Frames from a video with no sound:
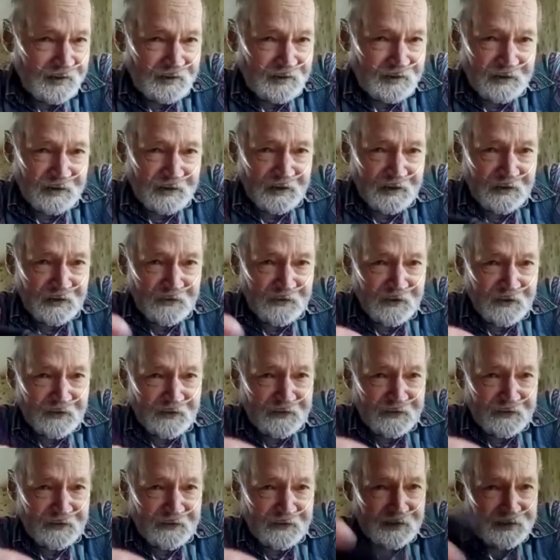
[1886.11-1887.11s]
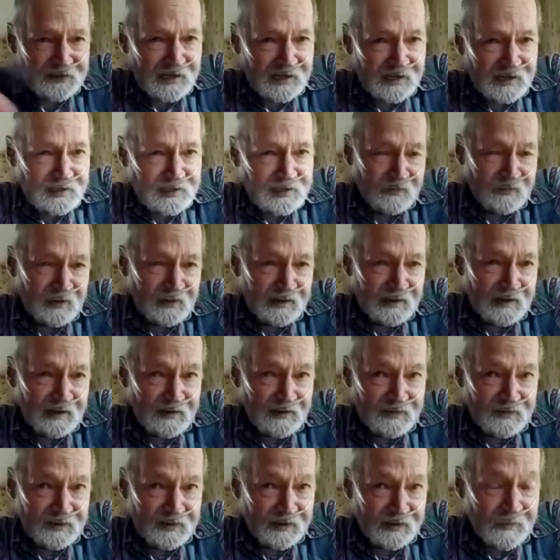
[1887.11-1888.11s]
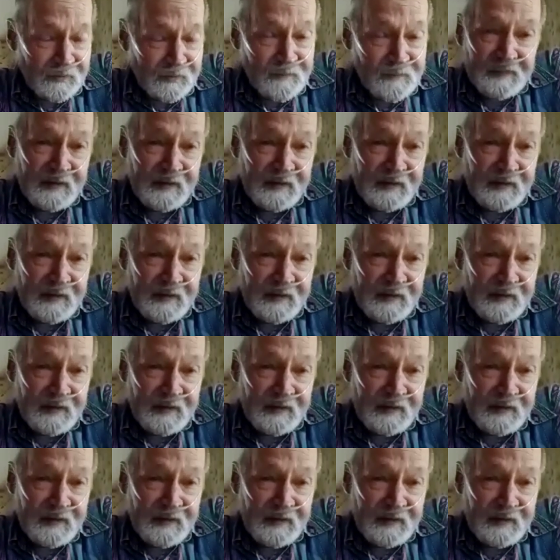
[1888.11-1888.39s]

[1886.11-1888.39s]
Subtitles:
1950s, that's when it went down to